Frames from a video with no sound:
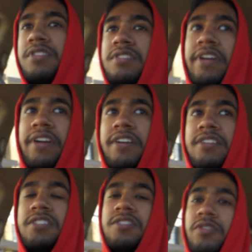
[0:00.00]
just like
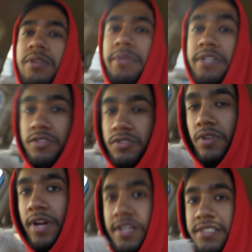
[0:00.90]
extremely
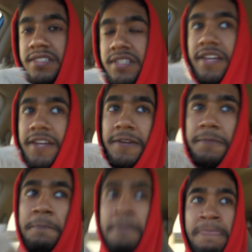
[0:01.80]
stressed, and